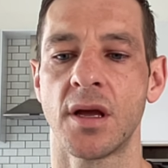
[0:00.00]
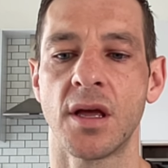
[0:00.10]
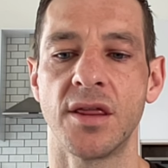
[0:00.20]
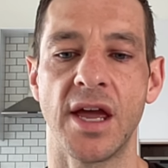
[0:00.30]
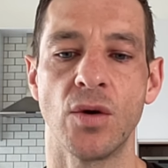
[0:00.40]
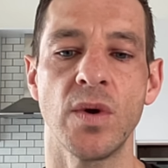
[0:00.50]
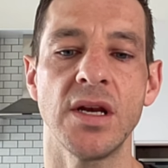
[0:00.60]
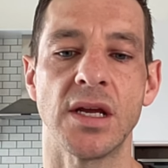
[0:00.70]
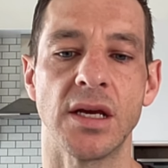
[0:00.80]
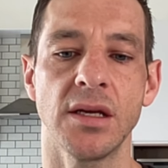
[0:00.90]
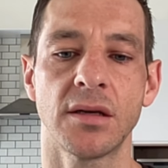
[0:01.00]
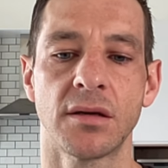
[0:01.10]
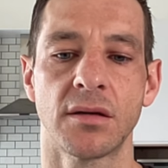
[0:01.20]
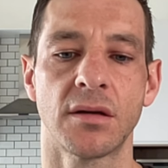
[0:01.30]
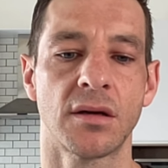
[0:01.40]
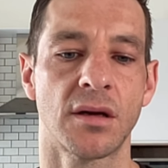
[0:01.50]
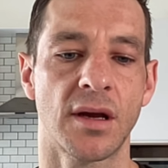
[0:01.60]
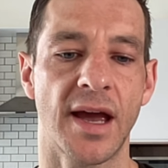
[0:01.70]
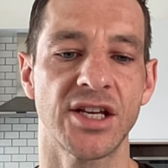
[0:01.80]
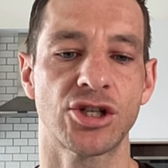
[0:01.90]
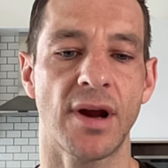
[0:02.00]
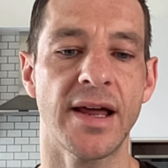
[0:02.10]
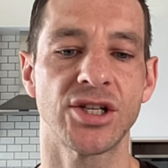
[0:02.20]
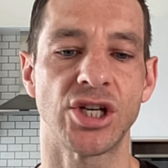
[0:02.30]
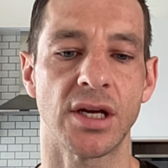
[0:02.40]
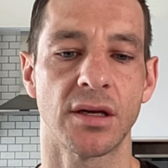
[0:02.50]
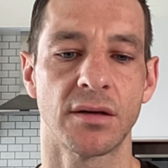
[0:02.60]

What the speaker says: then we need a strategy.